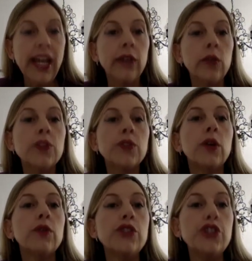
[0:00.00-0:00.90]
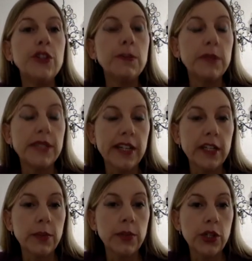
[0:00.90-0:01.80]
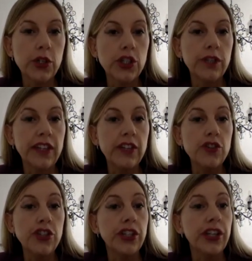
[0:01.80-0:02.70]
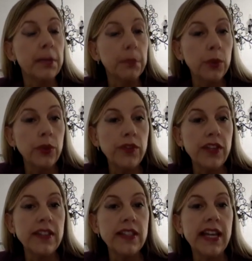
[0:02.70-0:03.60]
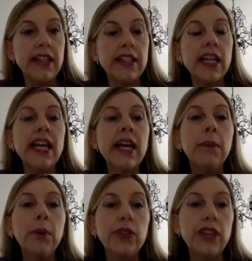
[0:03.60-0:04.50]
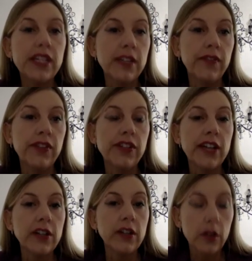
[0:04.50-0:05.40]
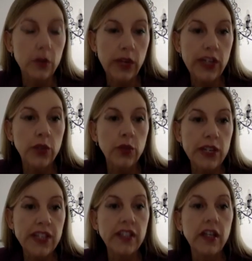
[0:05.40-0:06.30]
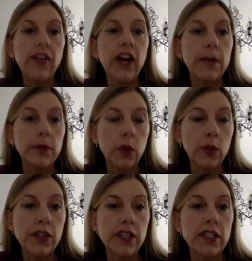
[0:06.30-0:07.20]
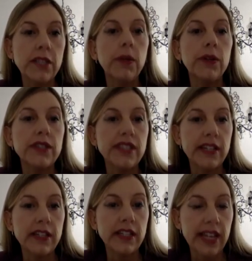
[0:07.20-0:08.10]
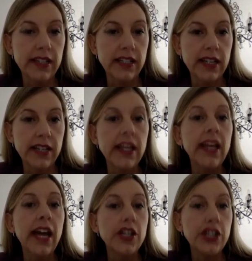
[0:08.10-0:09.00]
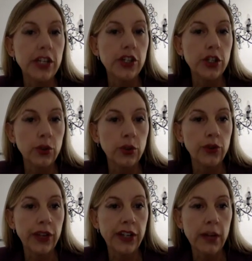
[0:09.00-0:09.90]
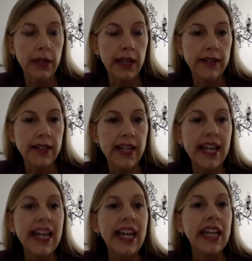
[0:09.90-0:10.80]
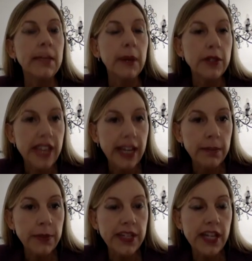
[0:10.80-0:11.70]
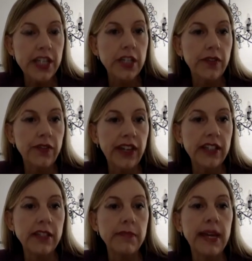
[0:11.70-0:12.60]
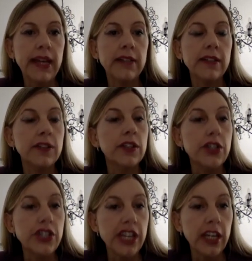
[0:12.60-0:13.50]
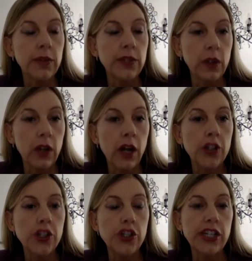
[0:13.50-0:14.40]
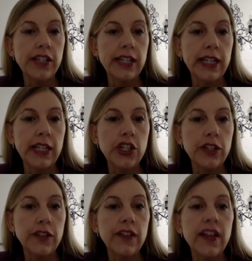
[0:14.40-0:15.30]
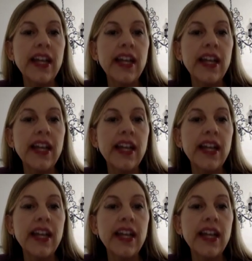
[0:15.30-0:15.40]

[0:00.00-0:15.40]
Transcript: and also a reduced placental production of estrogen. And both of these things put that infant at greater risk of hypogonadism, undescended testes and genitourinary anomalies. In about 10% of affected males, there's contiguous or larger gene deletions,